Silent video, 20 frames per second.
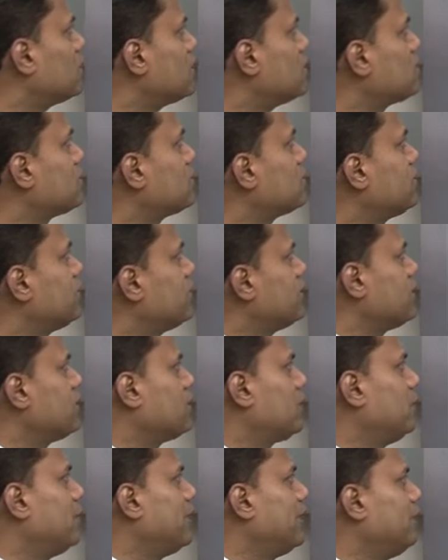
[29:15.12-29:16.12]
is
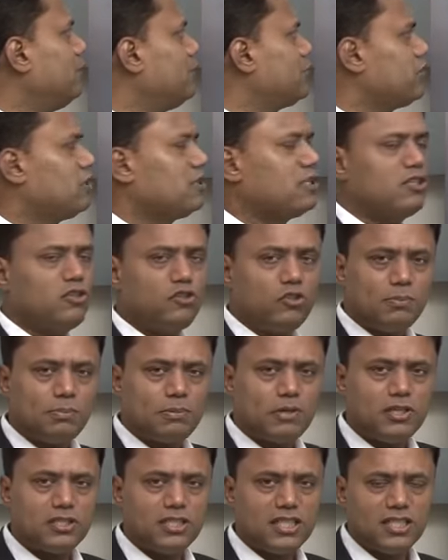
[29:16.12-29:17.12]
strategic evaluation control
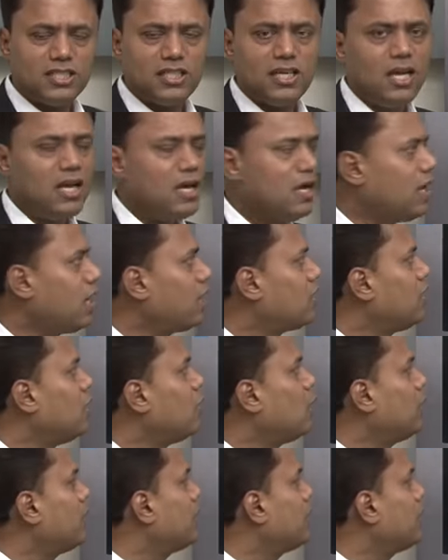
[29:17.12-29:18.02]
process and how